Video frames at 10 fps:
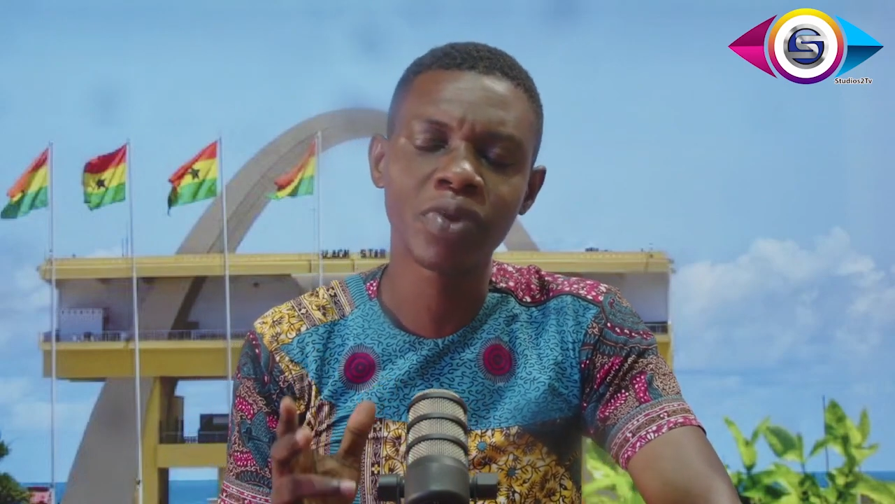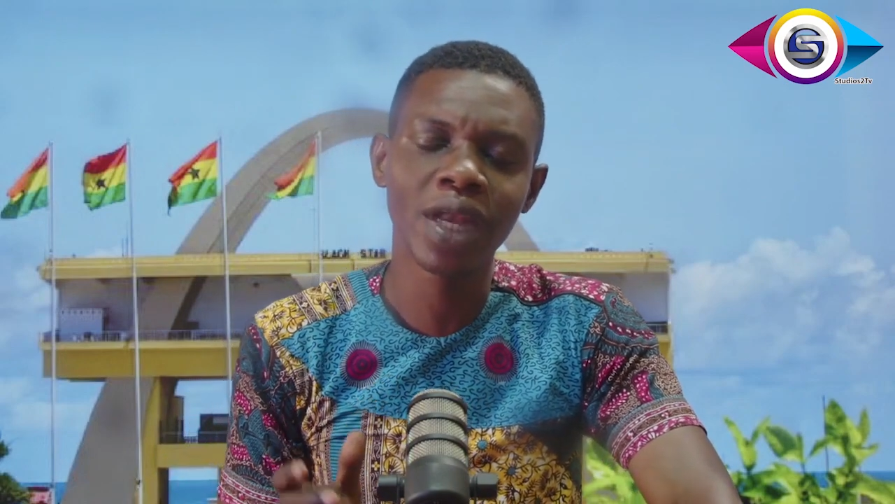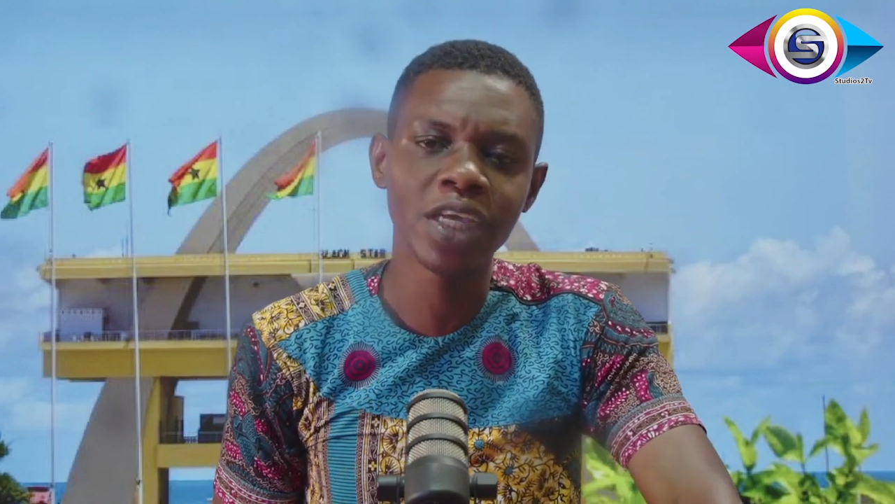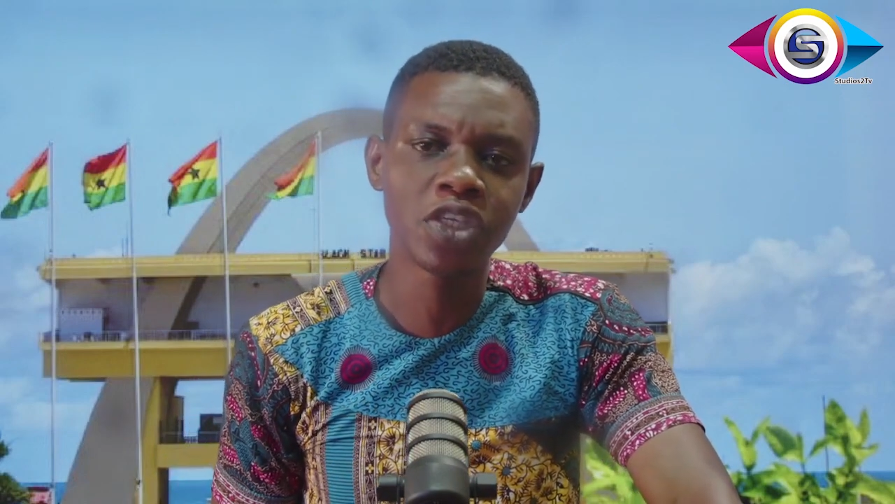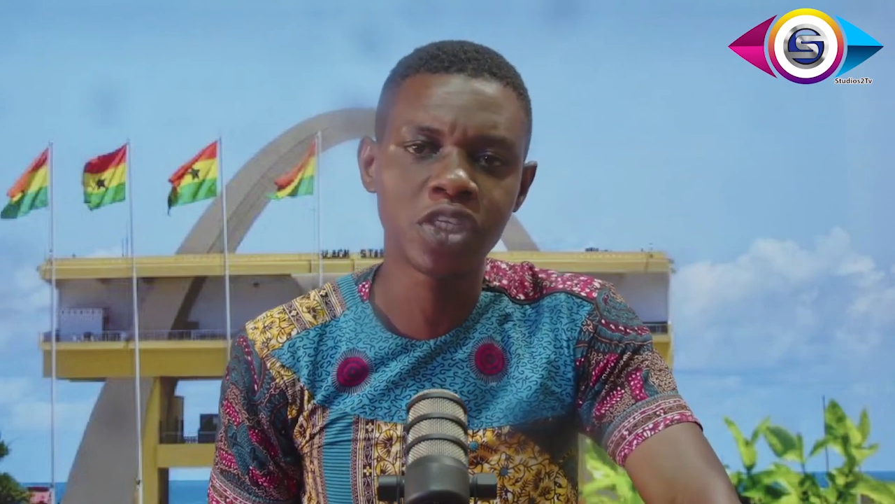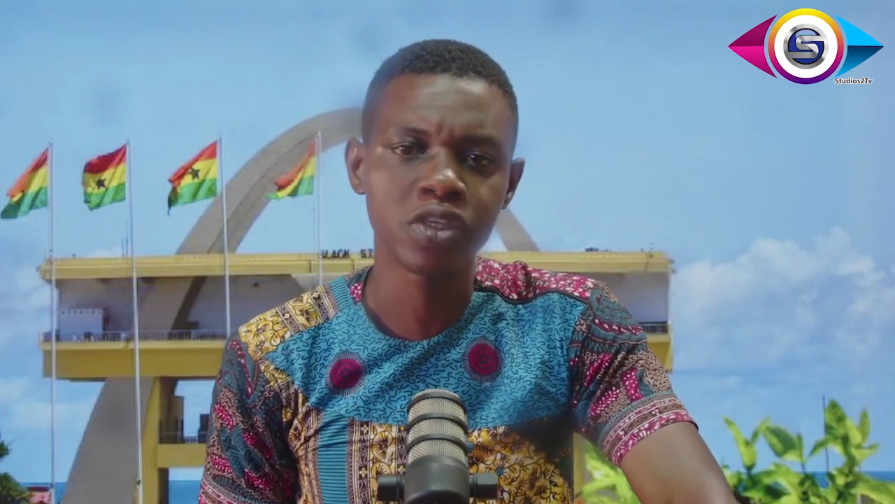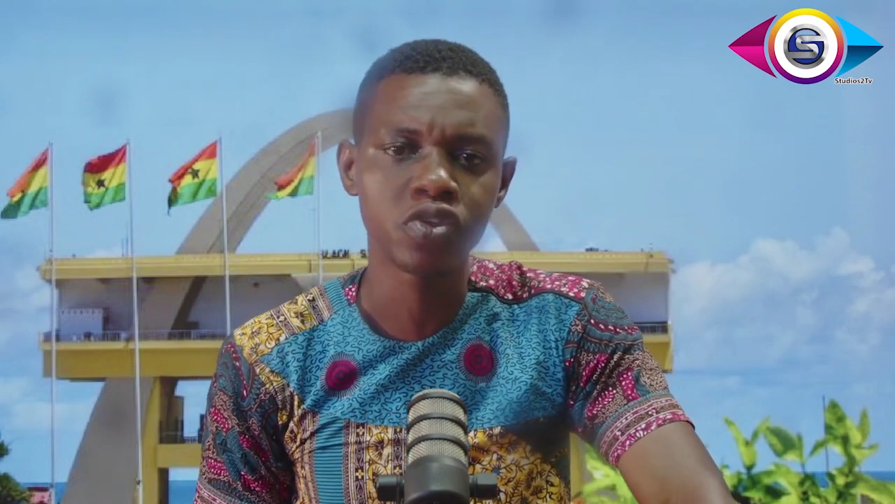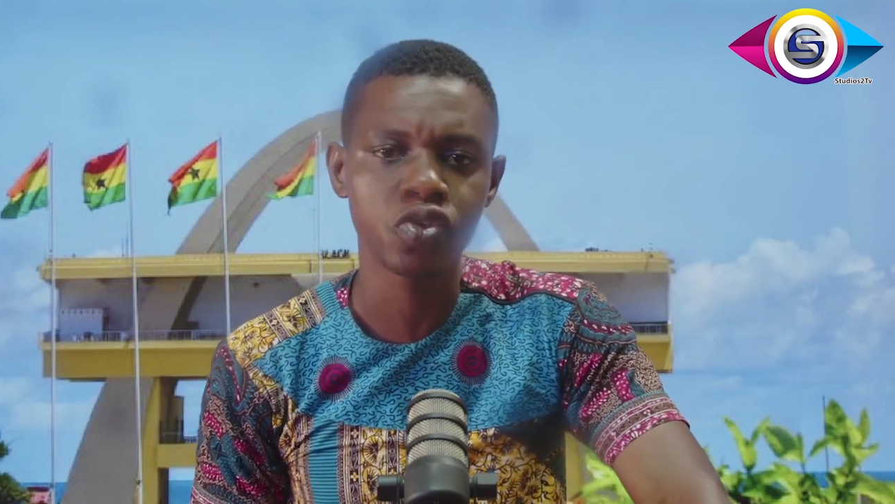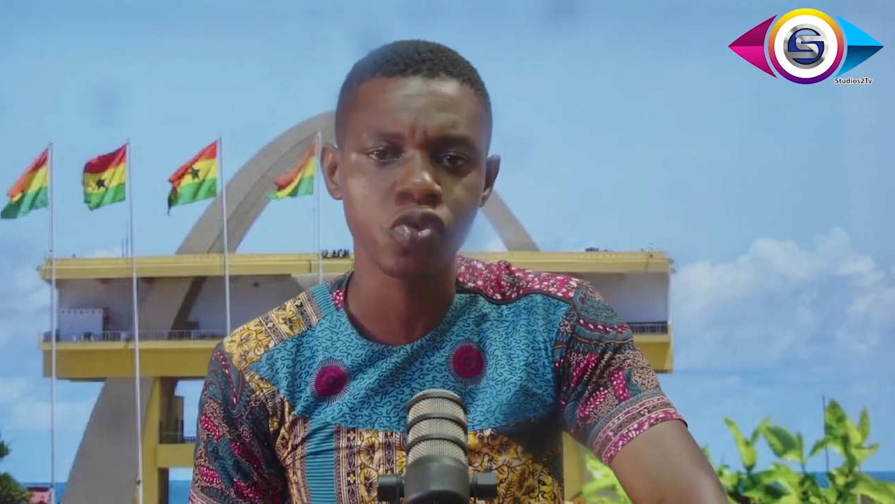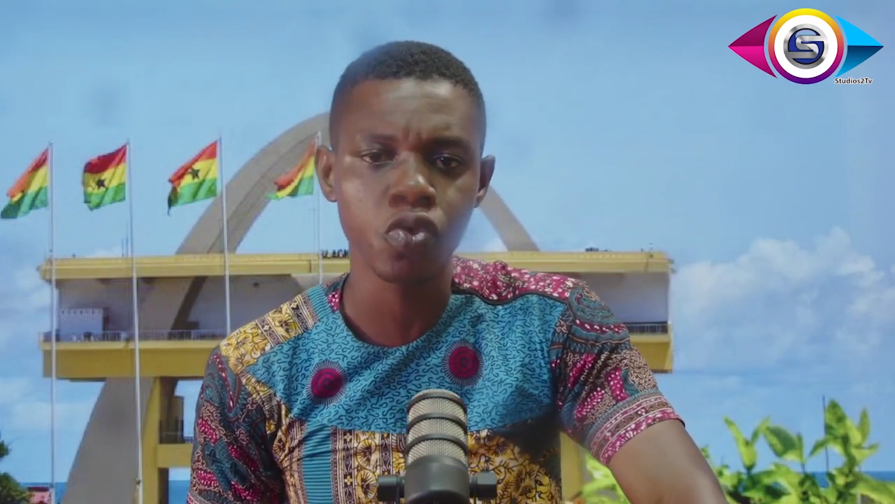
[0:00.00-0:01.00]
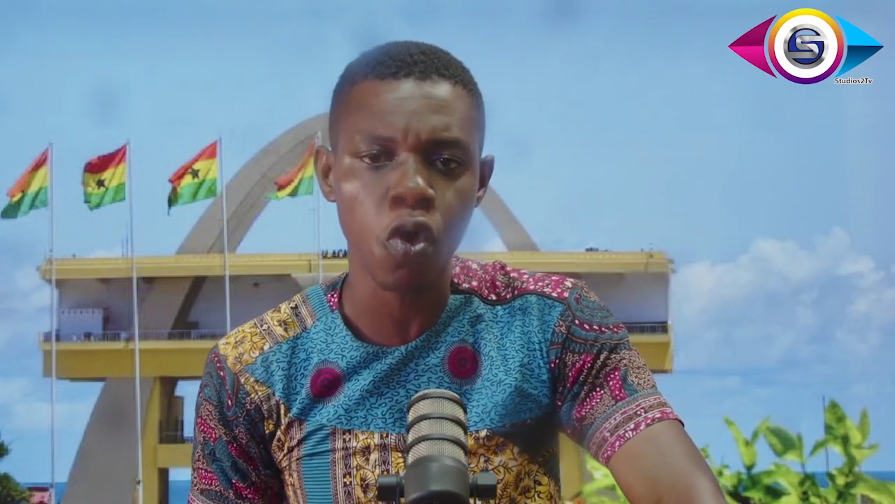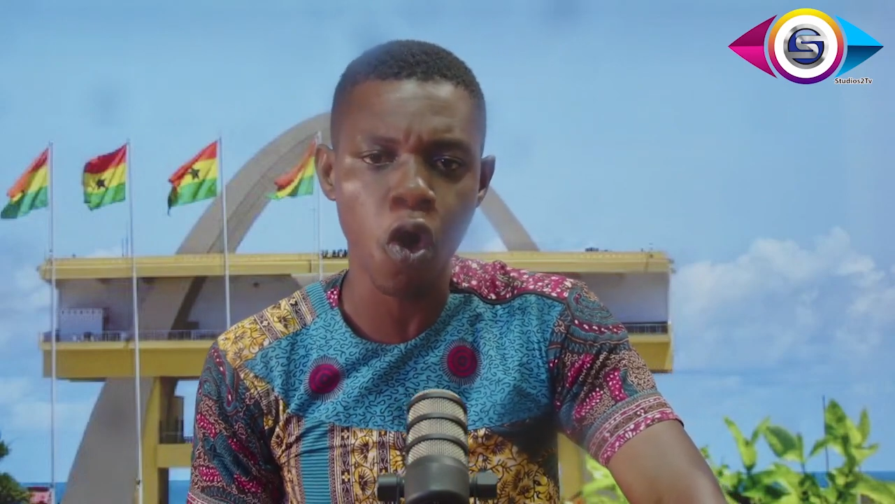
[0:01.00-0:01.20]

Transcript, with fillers: relation to